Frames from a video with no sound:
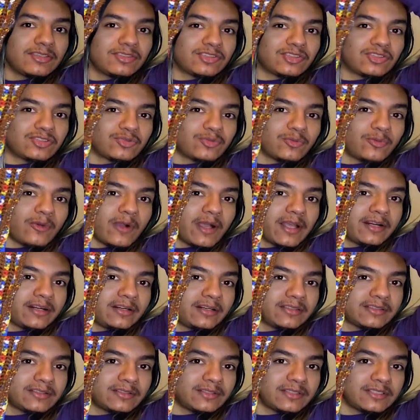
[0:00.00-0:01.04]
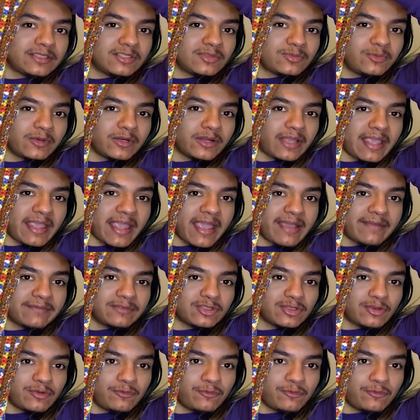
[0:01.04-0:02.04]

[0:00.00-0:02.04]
sweater. So this is what I have so